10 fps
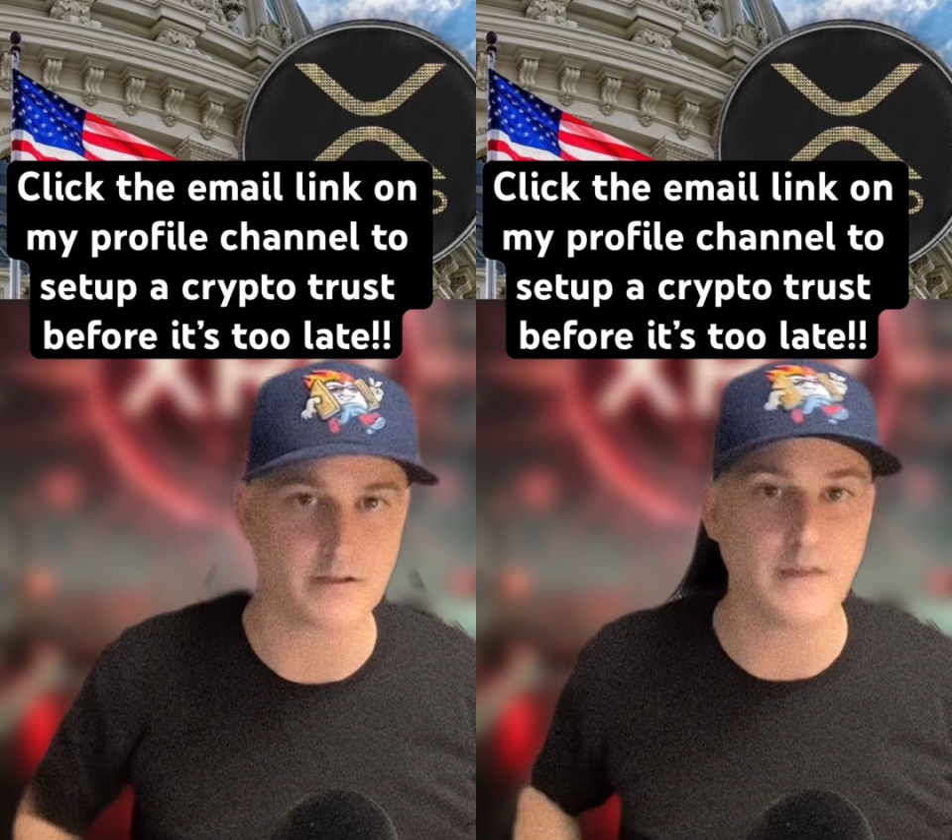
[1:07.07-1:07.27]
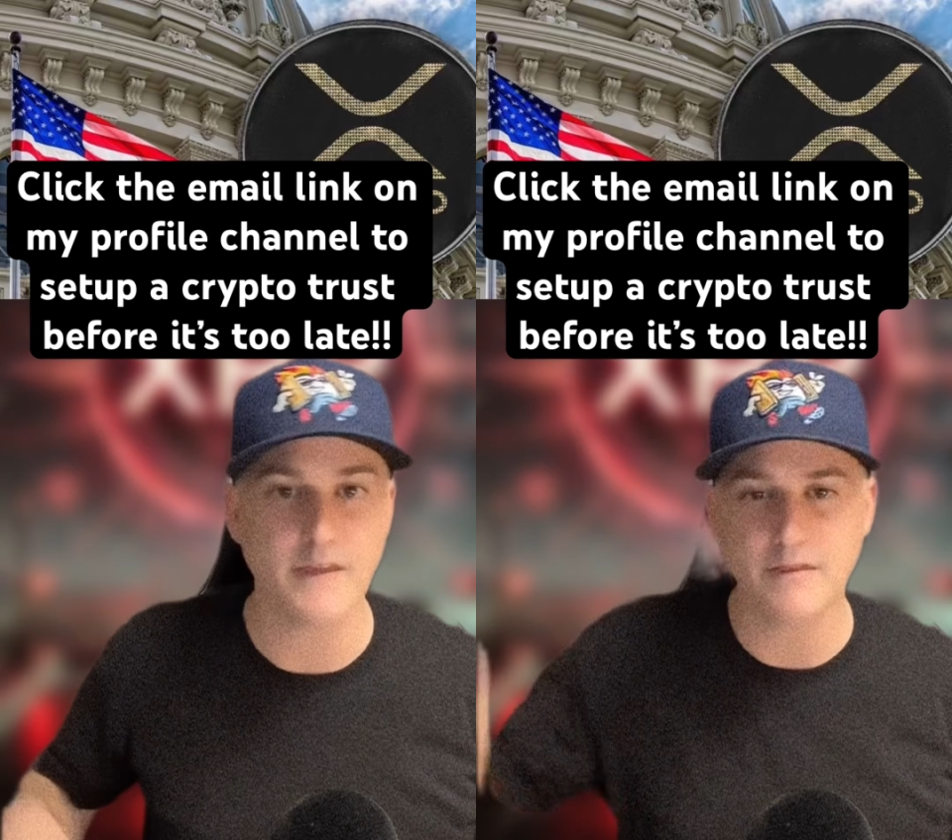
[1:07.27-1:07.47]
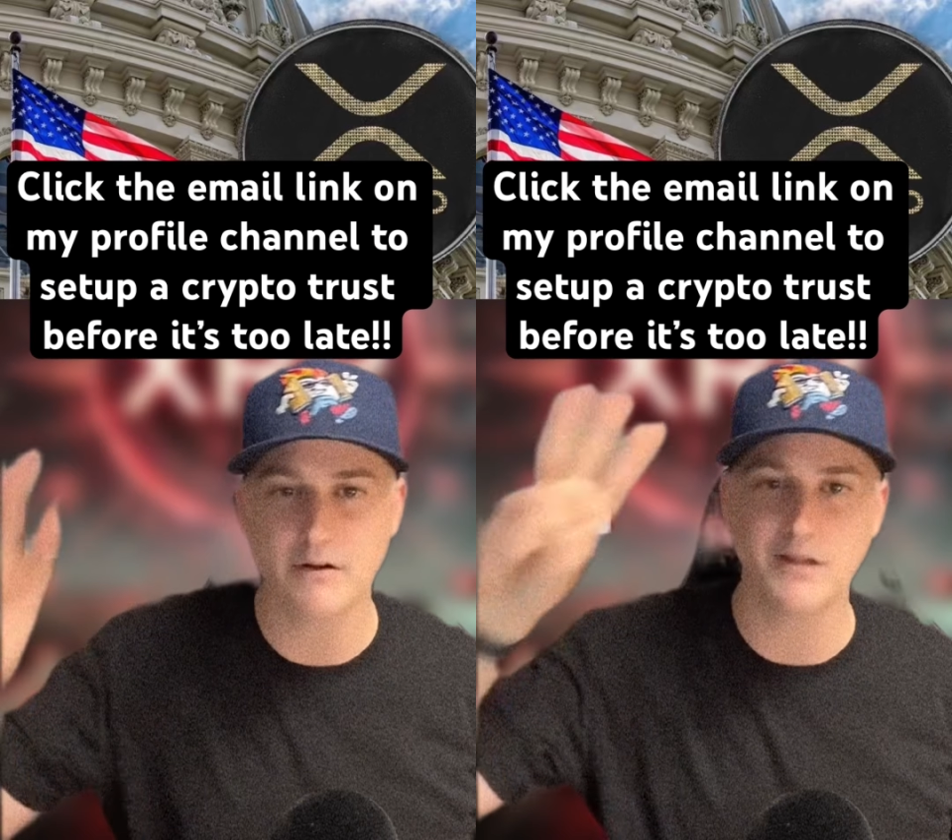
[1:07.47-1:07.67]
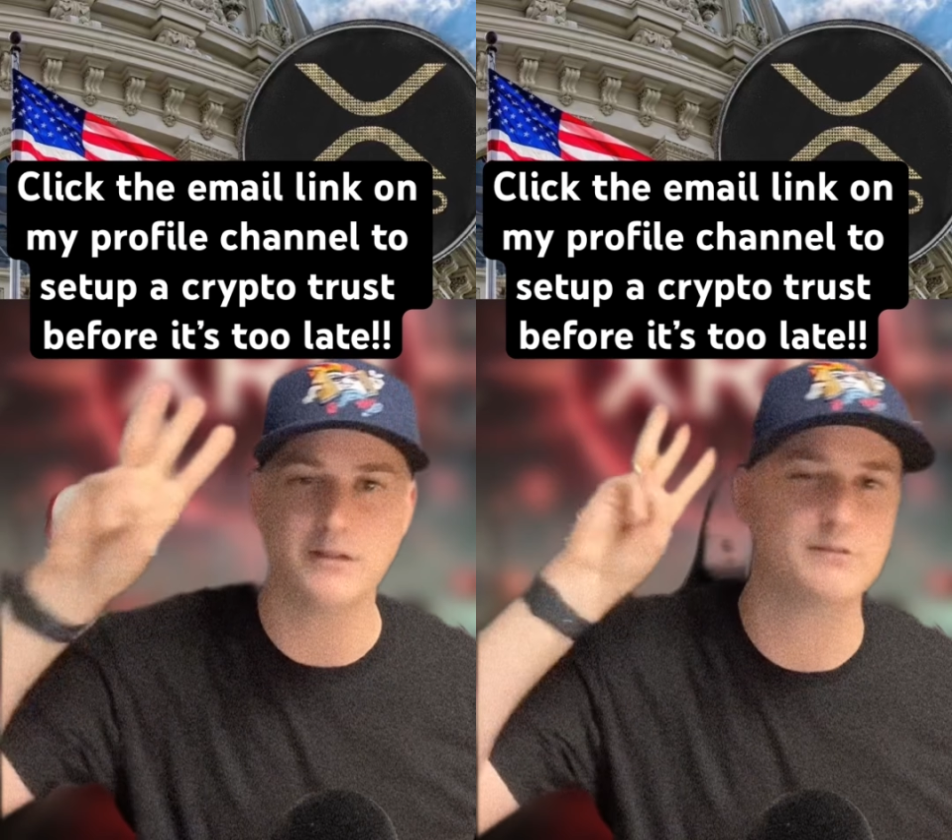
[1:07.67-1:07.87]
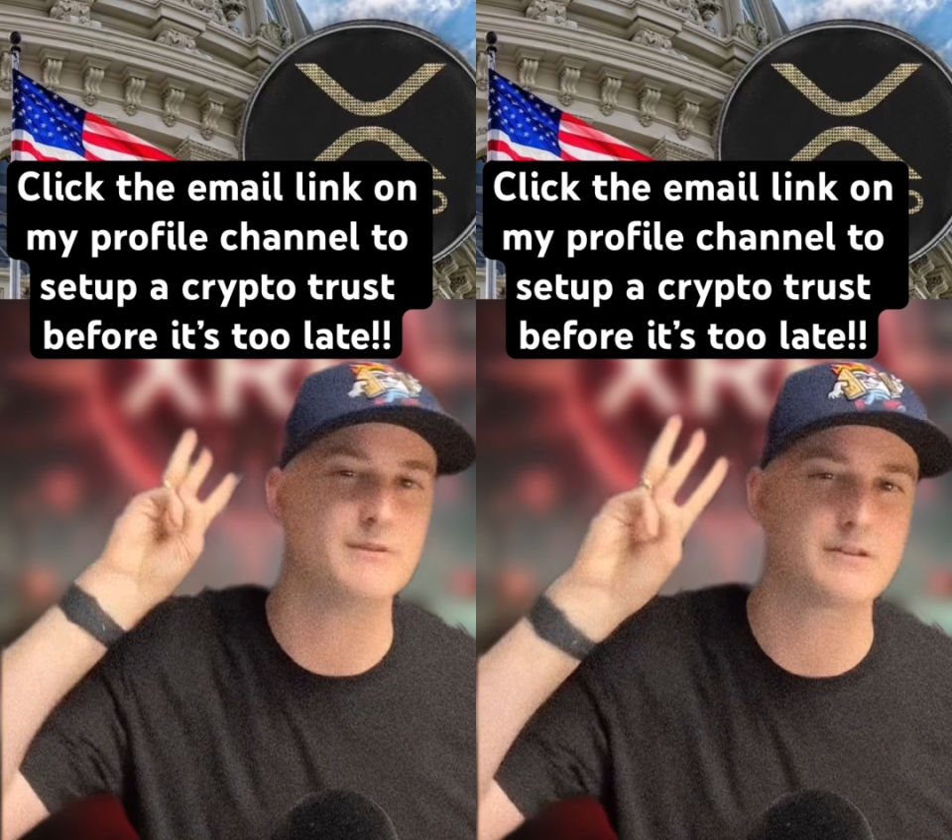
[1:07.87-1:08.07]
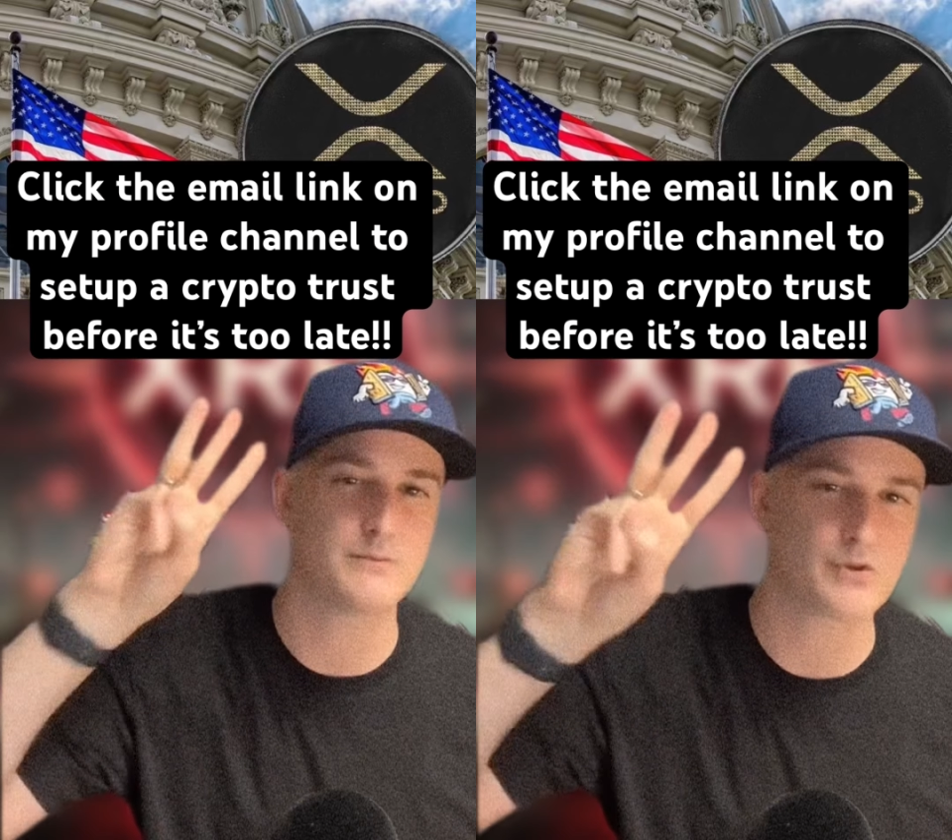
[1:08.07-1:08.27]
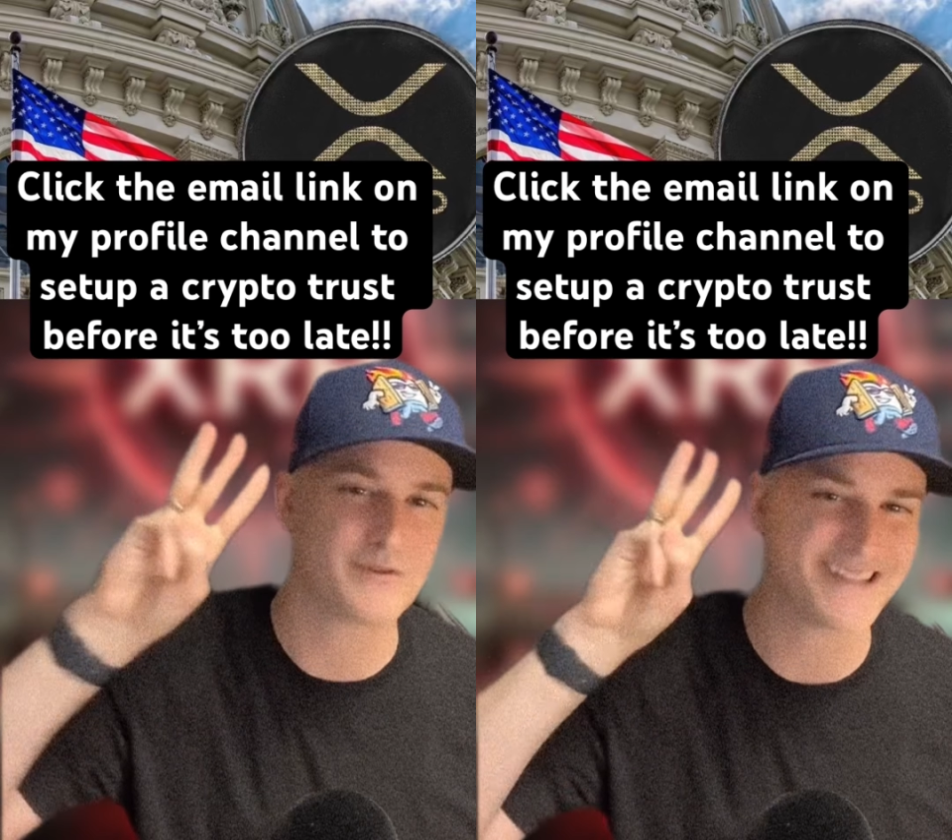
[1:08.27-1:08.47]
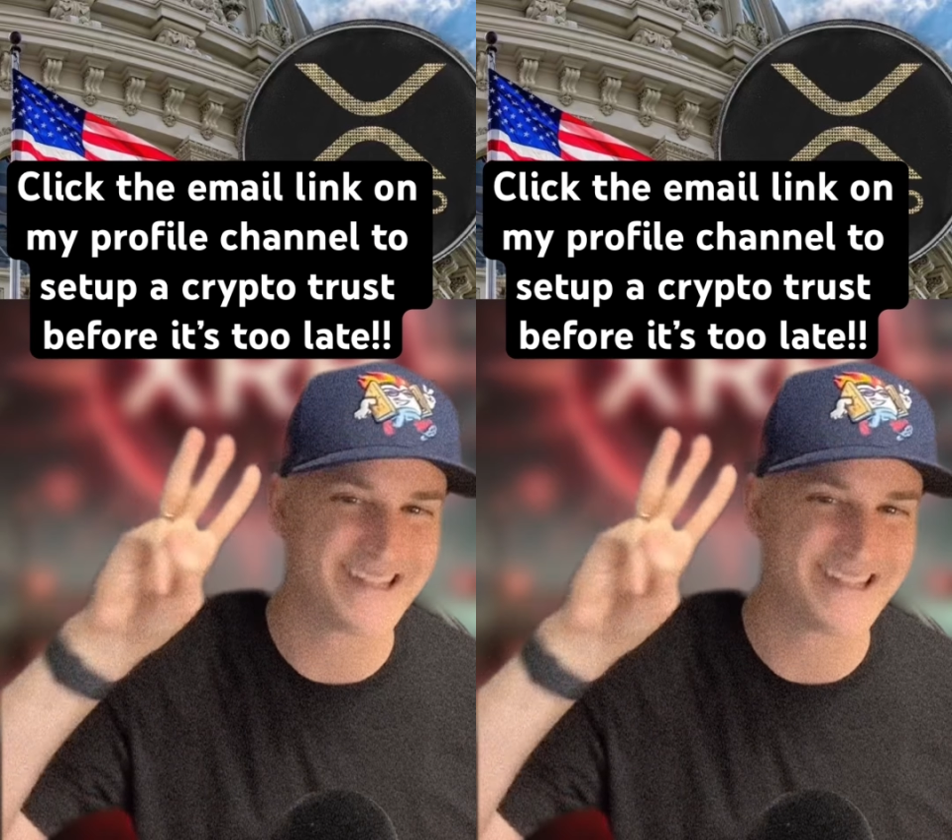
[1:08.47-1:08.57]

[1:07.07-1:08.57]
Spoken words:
And then there needs to be some sort of